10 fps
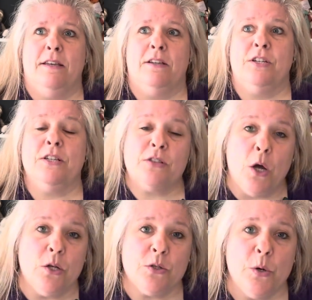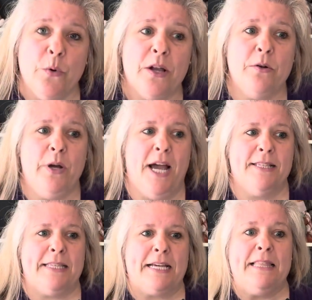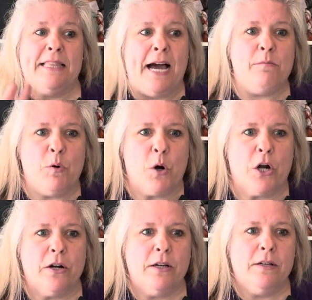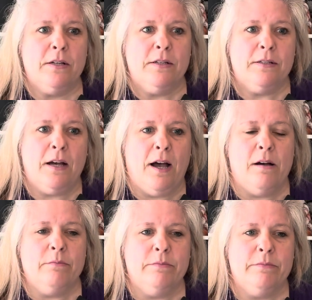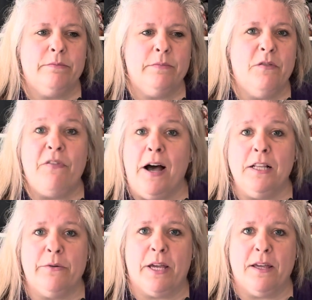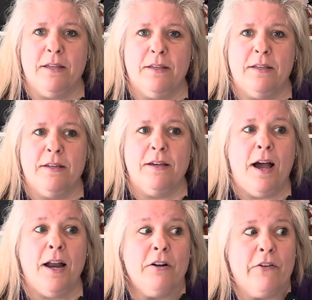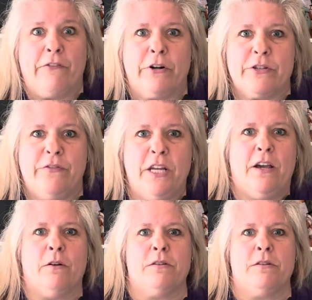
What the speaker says: She is also one who has like a lot more following on her first video.